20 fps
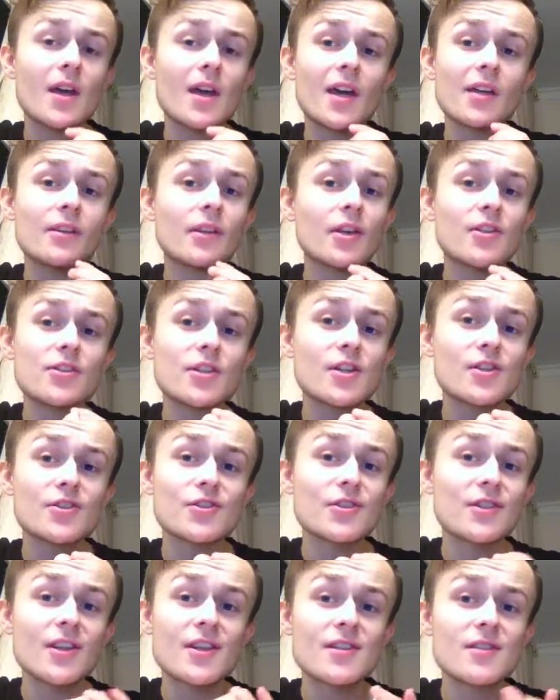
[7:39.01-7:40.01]
And
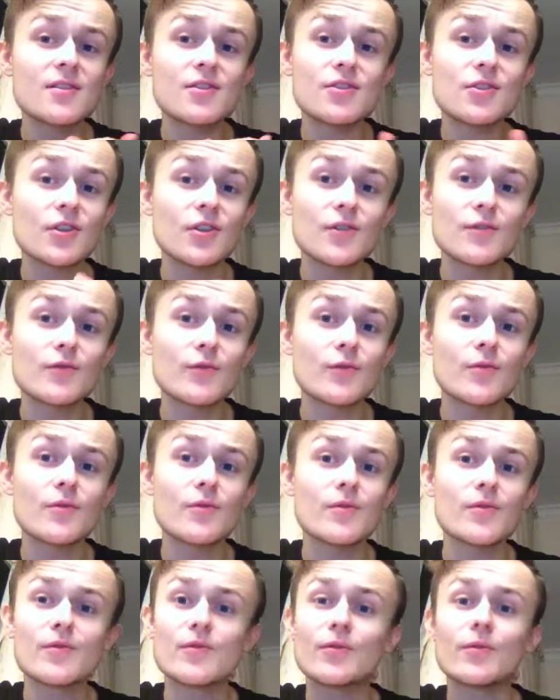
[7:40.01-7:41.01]
digestion isn't just for
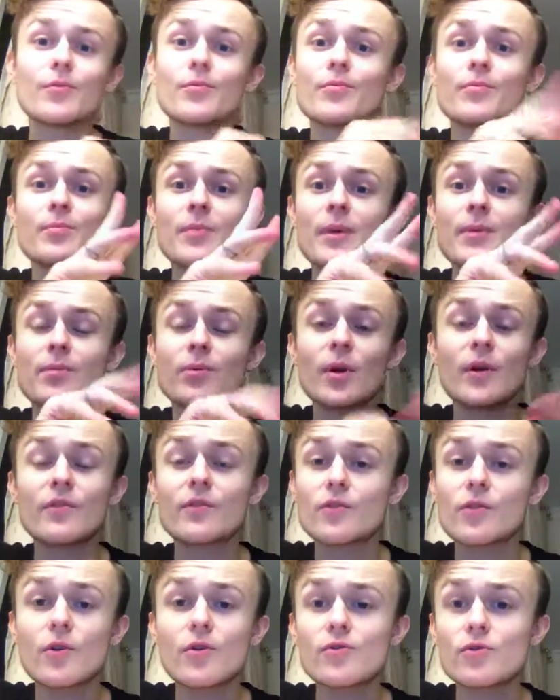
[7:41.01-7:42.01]
people who have
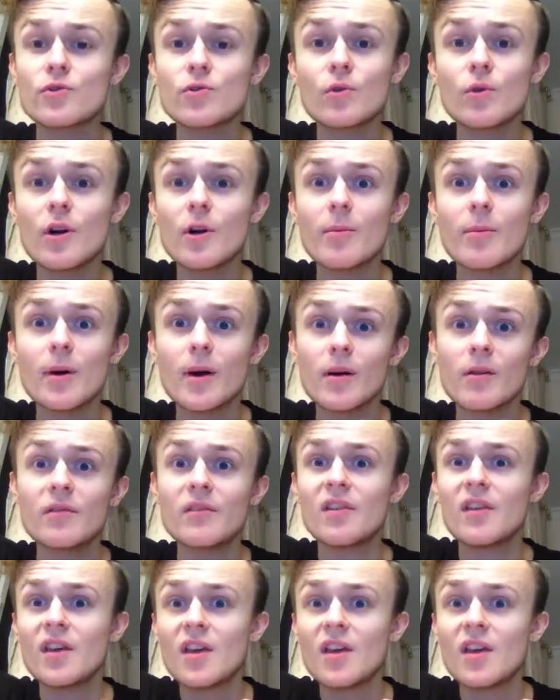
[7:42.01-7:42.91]
Crohn's to talk about.